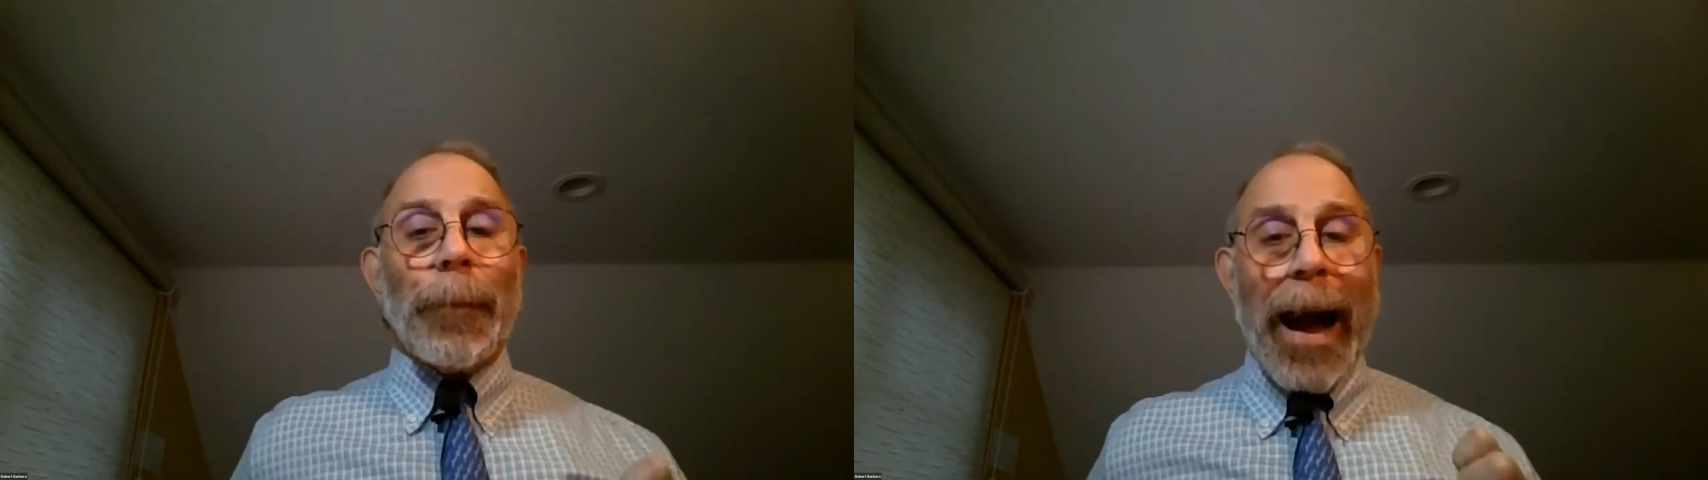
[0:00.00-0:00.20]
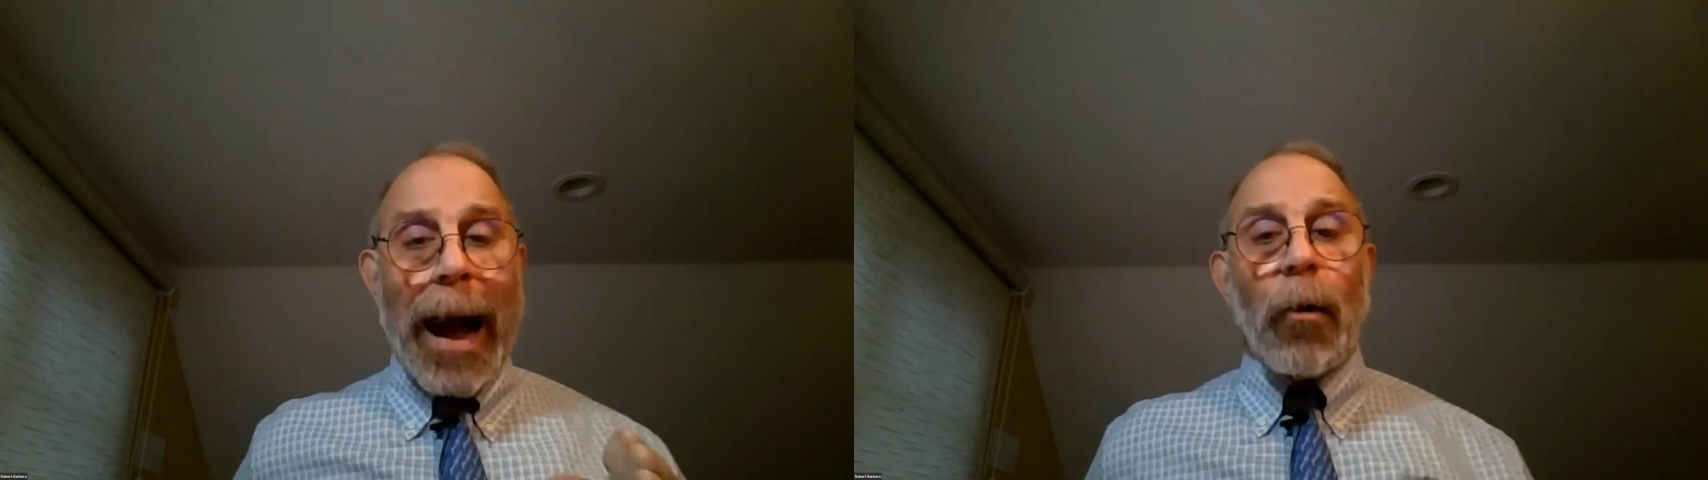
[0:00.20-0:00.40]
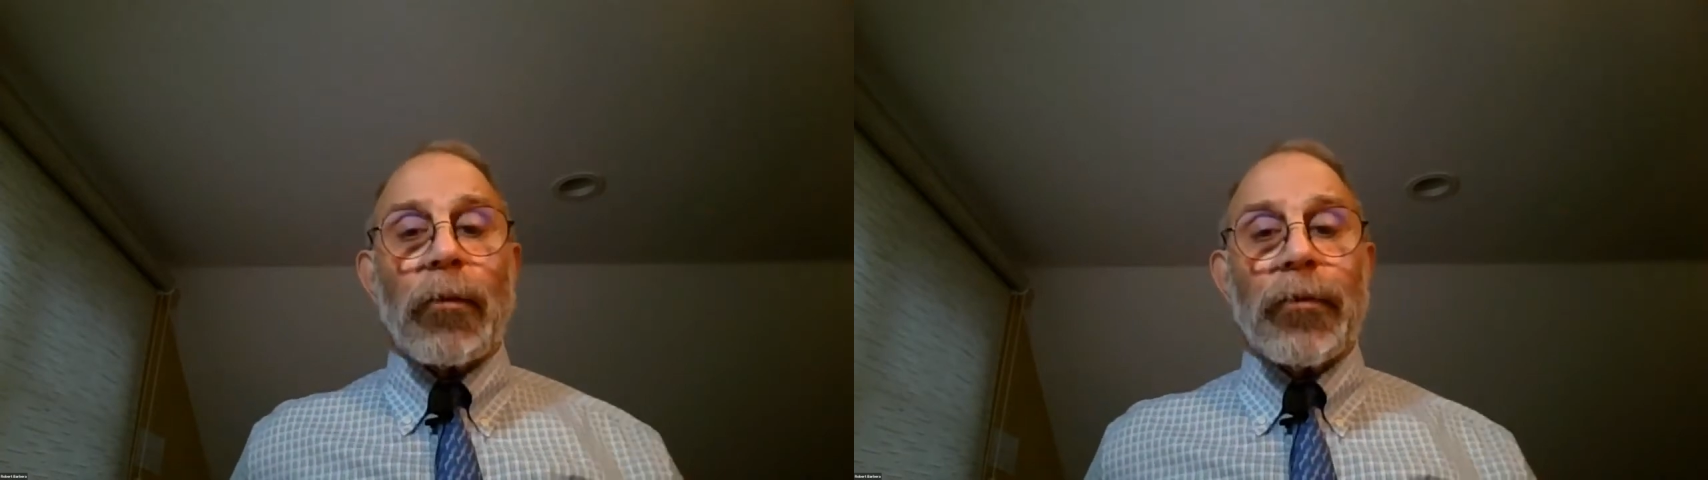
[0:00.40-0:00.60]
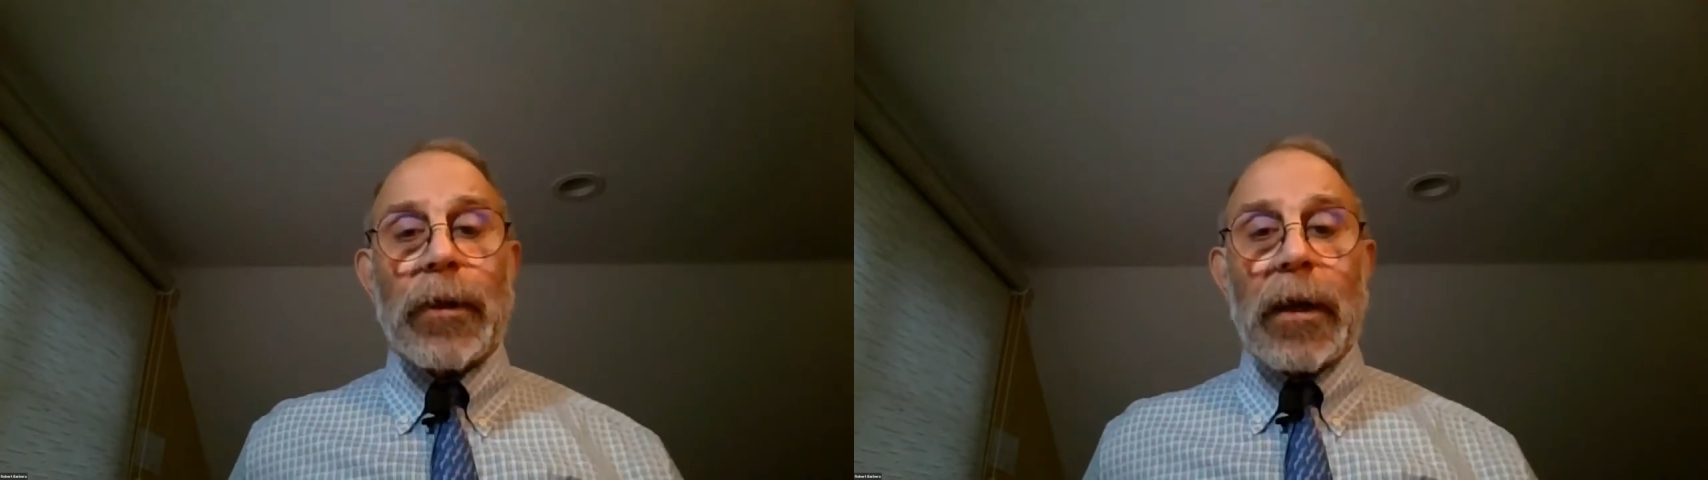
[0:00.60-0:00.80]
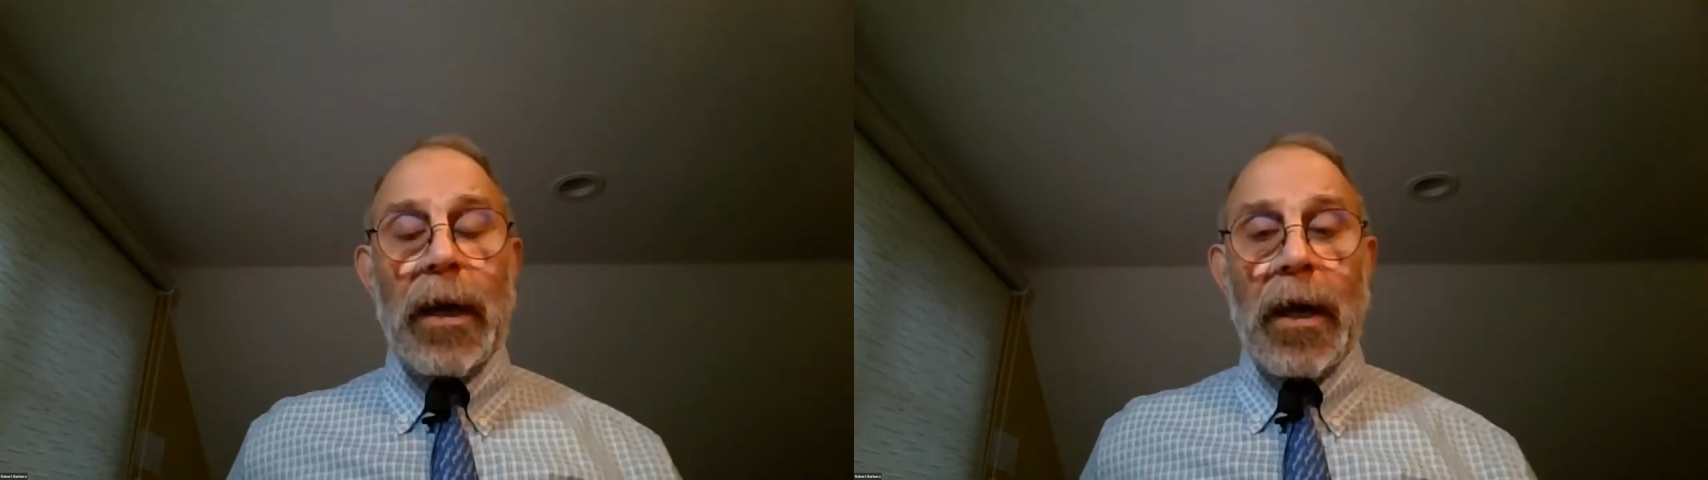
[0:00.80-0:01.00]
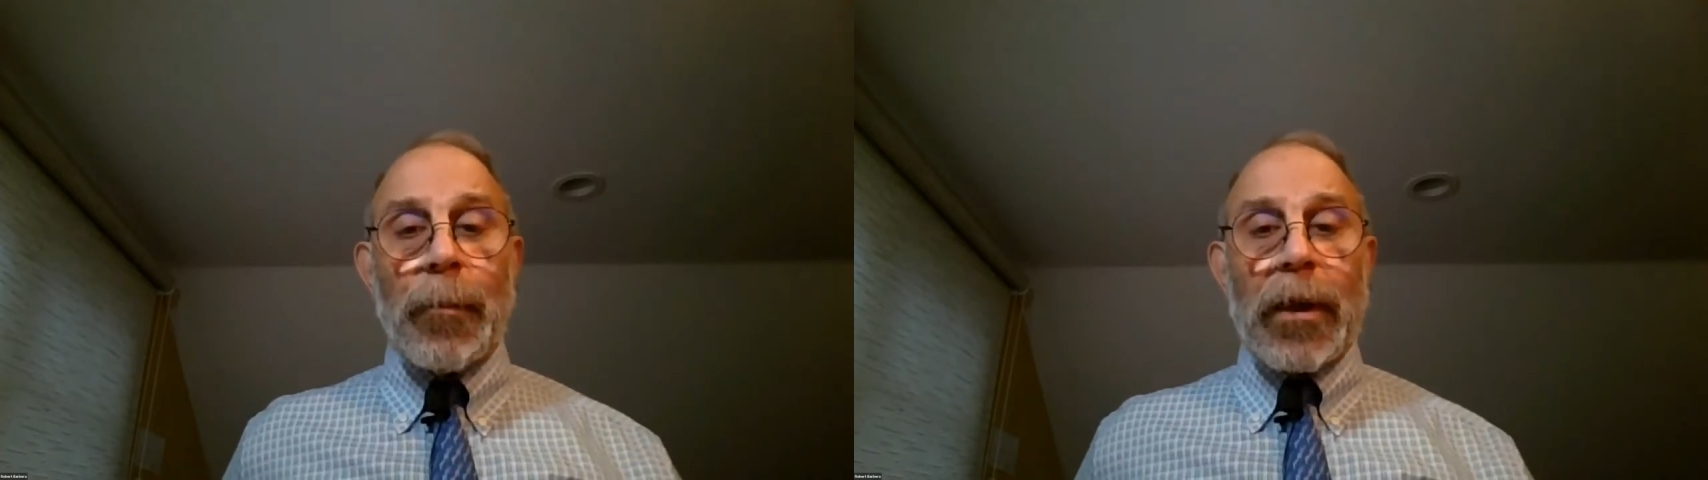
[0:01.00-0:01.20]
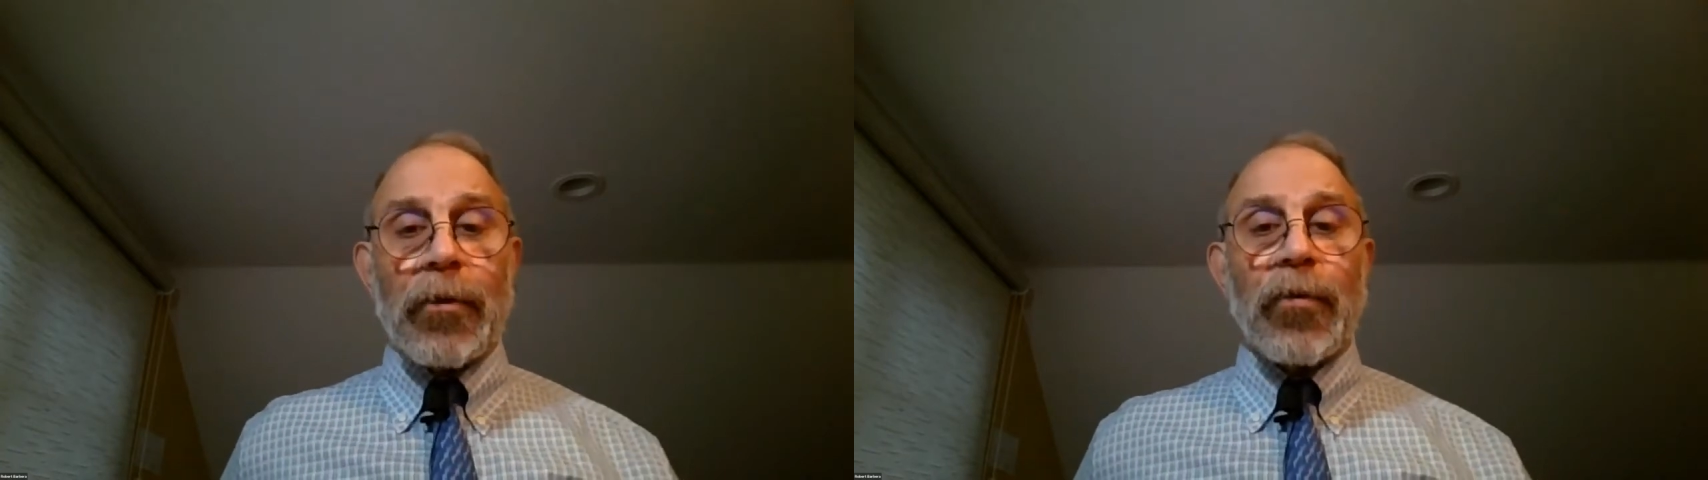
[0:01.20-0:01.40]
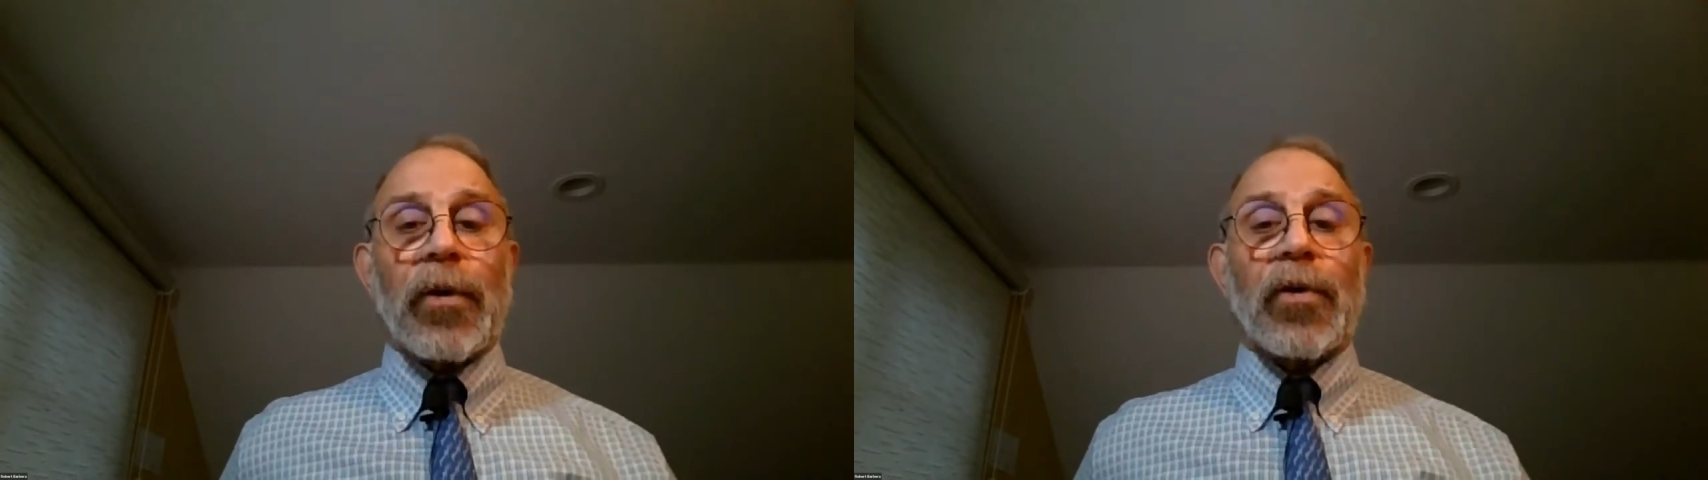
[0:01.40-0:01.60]
powerful
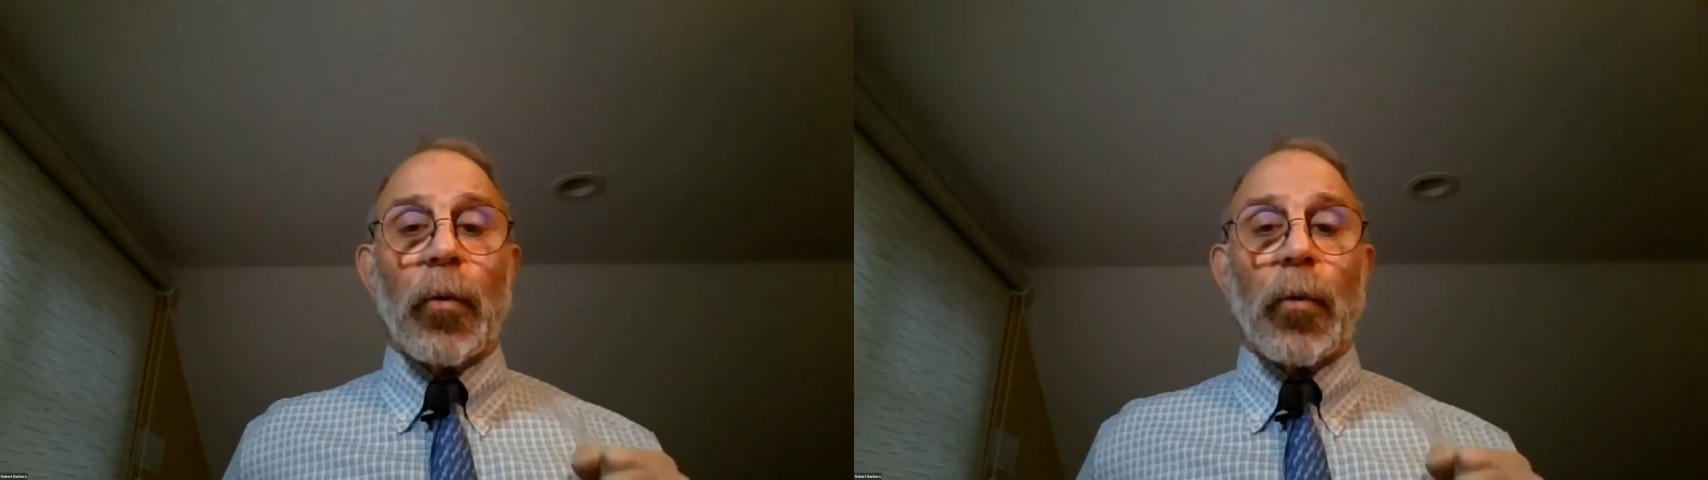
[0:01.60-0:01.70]
econometrics